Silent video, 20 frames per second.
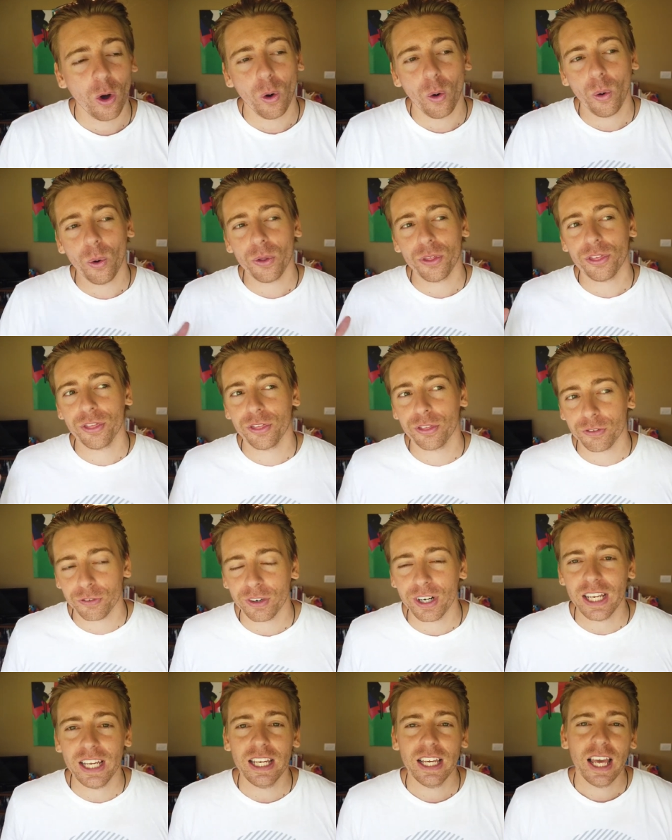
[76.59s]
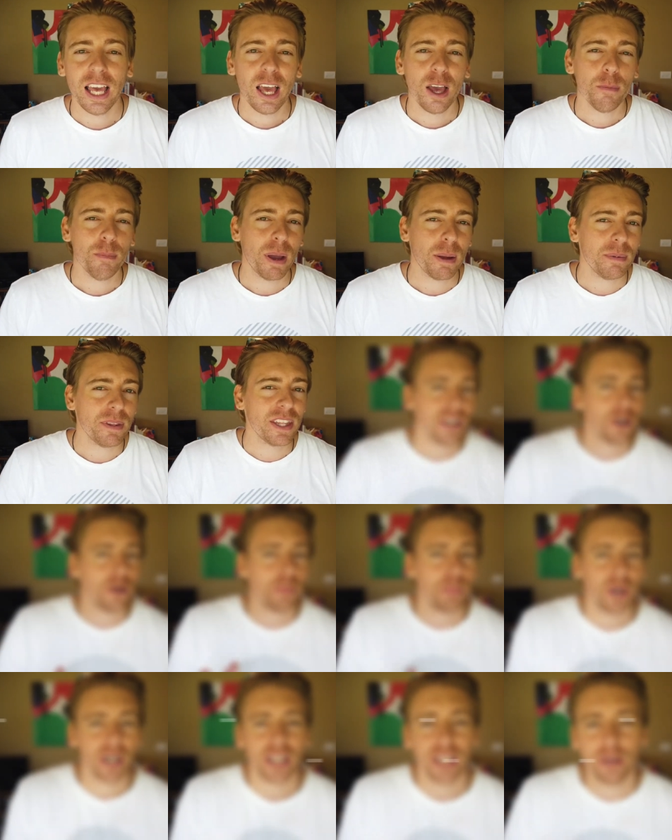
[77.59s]
Or three, maybe they're
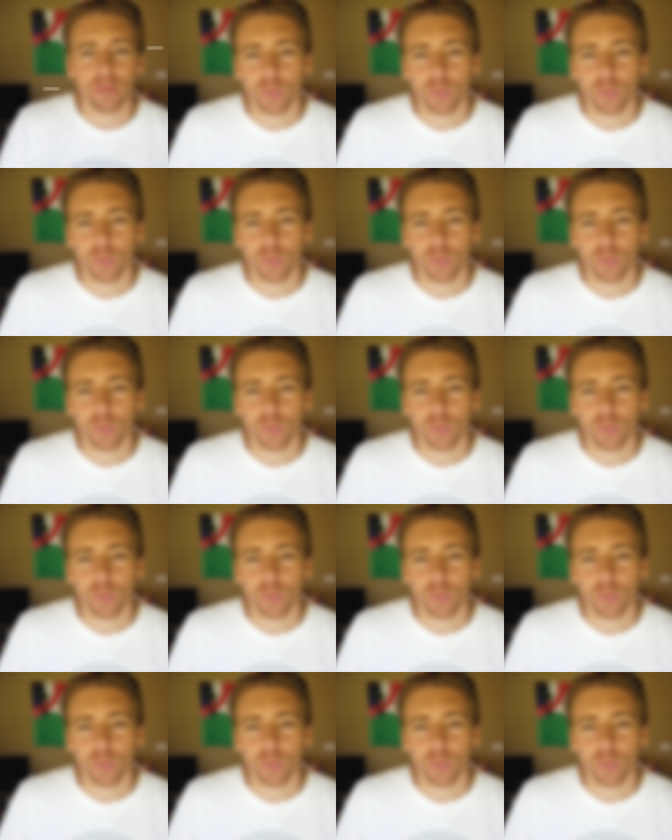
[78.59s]
a brick